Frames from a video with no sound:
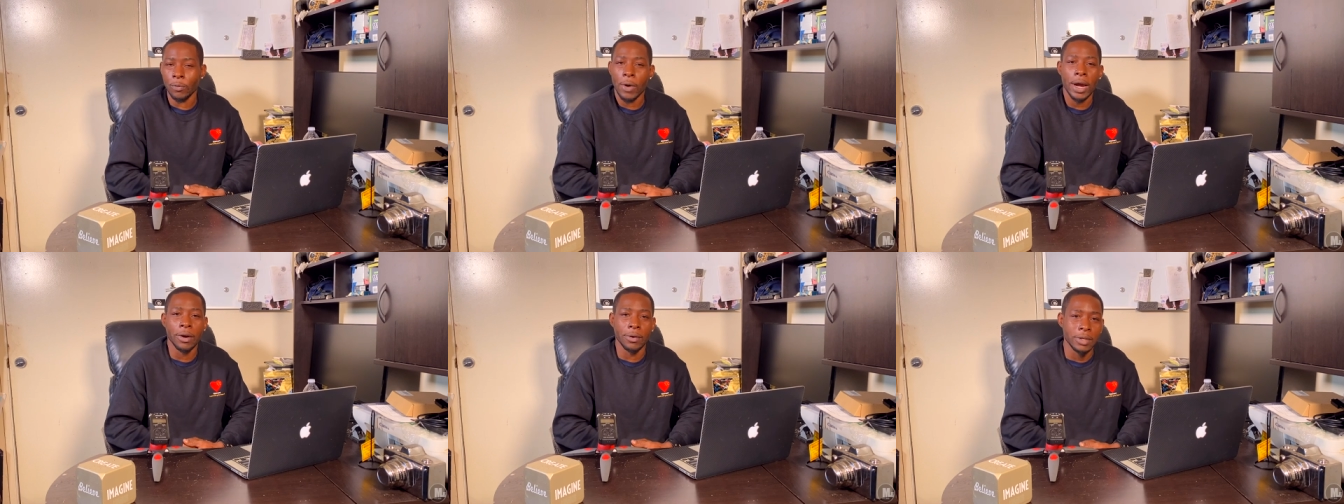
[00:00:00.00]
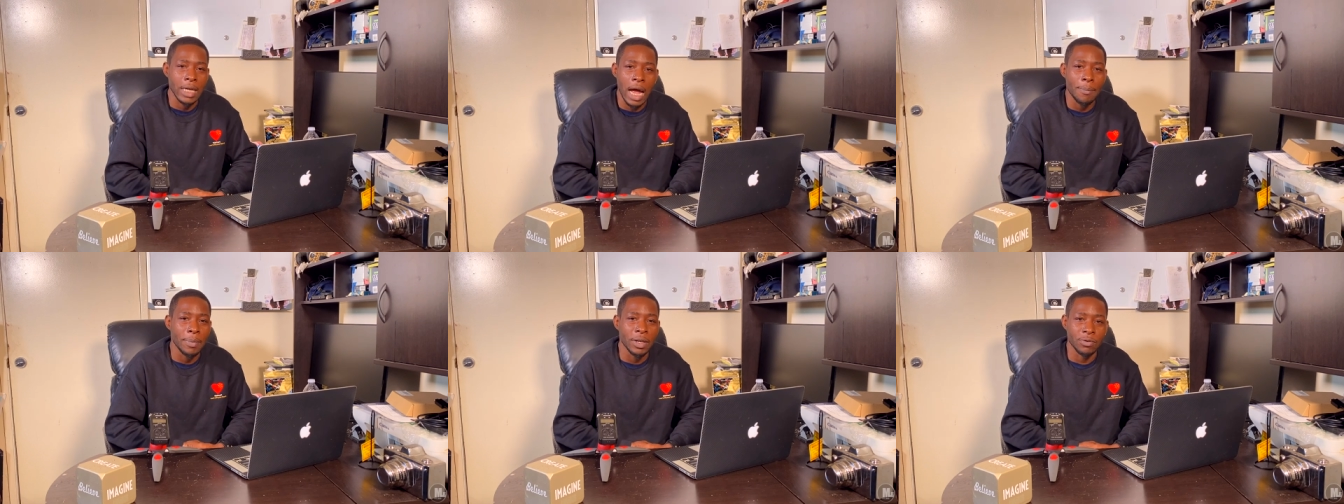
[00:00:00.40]
regular
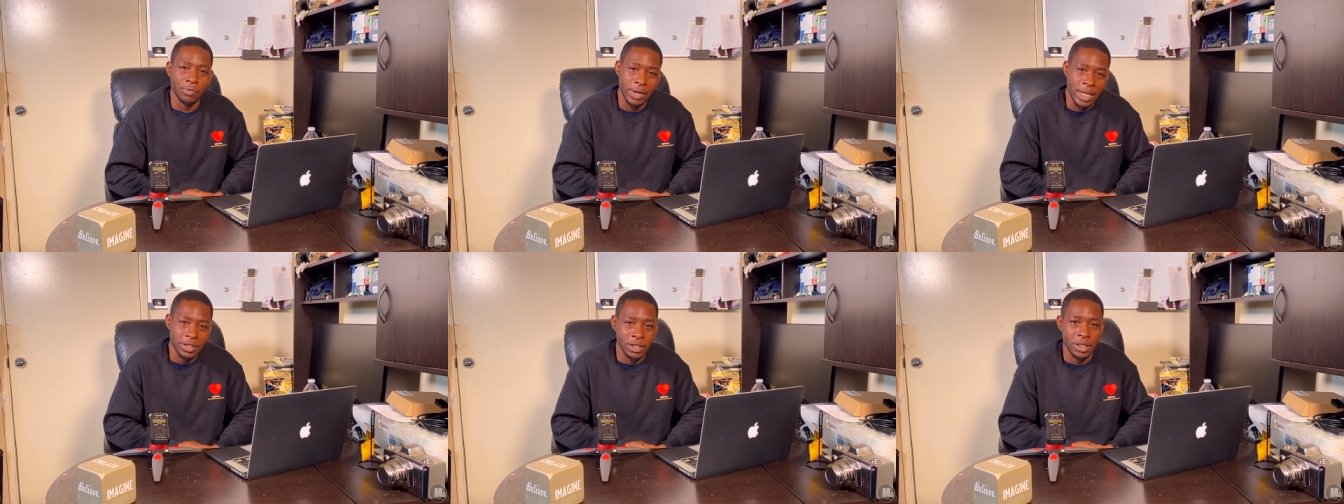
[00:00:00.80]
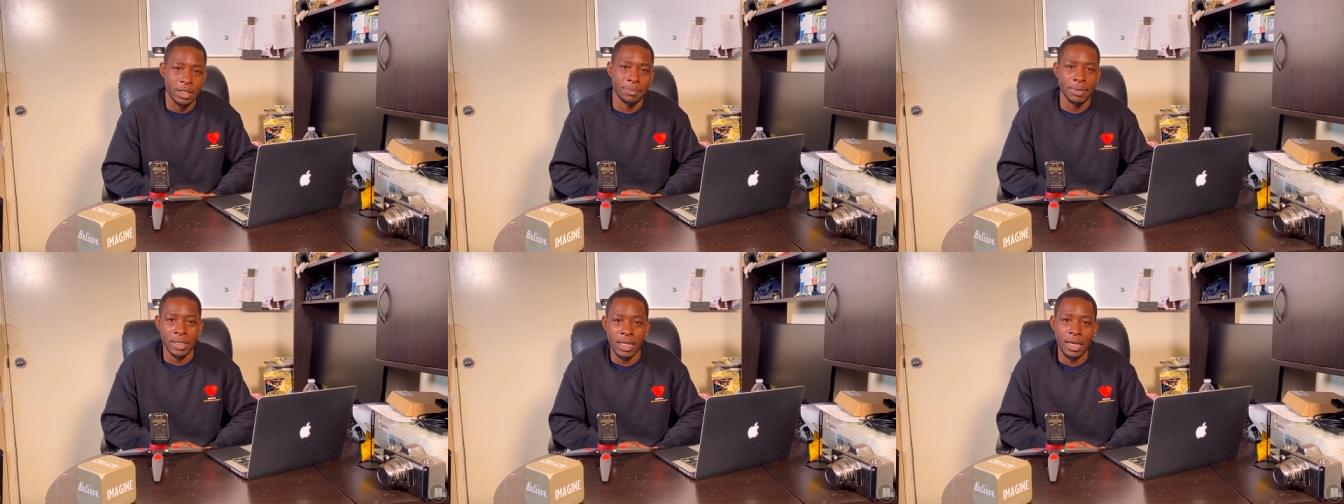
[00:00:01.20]
topics,
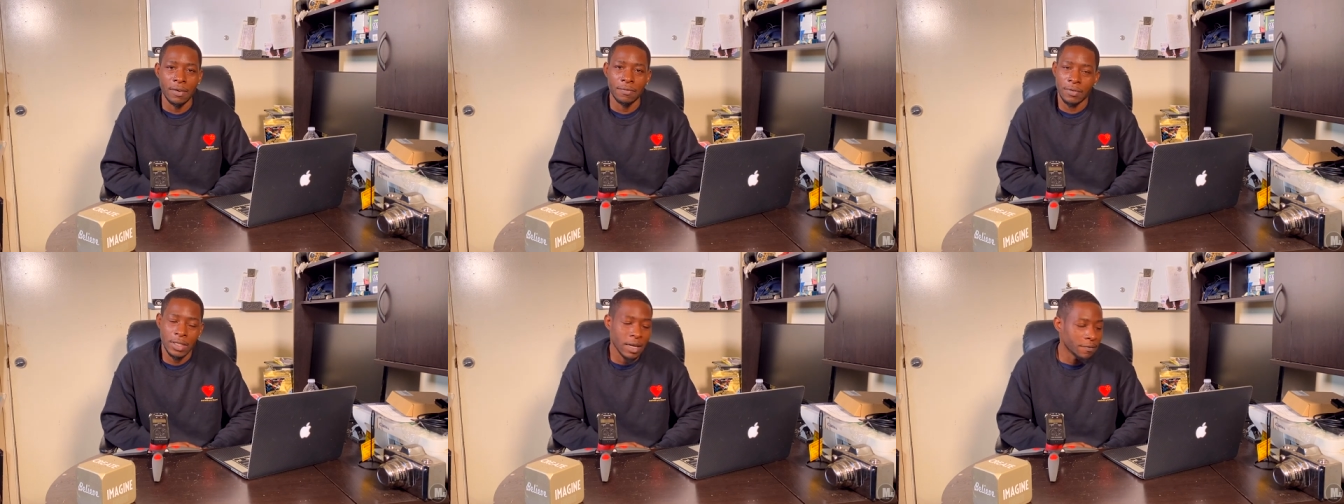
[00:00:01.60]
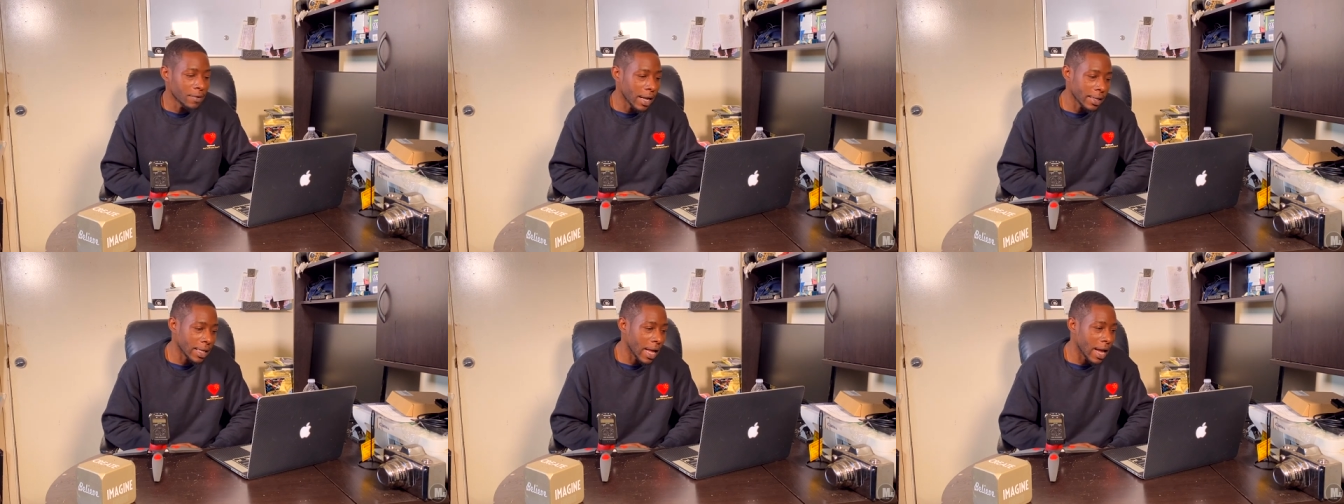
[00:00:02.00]
relationship stuff, stuff
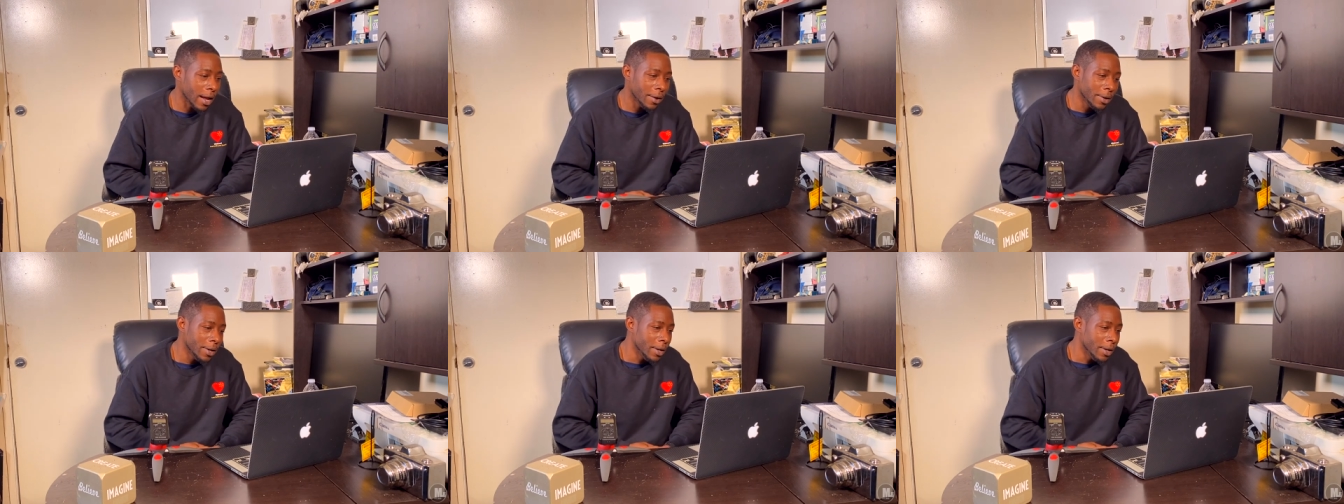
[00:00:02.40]
like that.